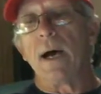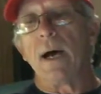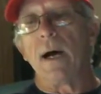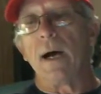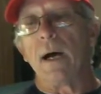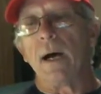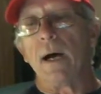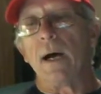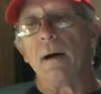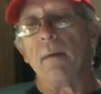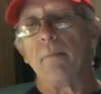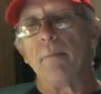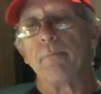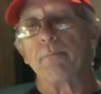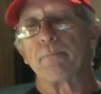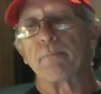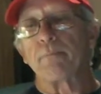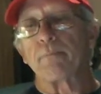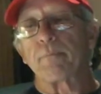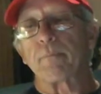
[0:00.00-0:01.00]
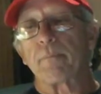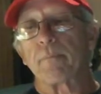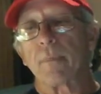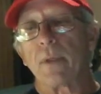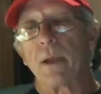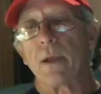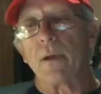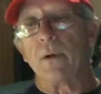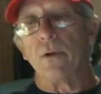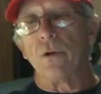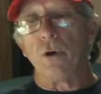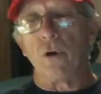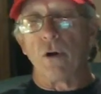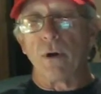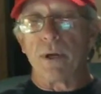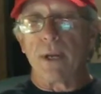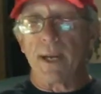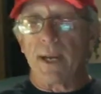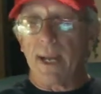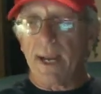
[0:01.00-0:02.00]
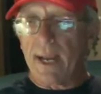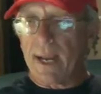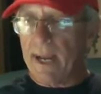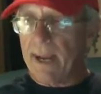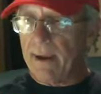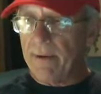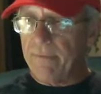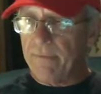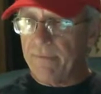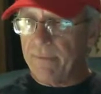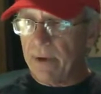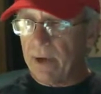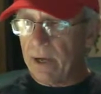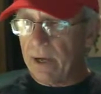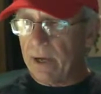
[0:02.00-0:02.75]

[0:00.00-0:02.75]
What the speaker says: nor did I have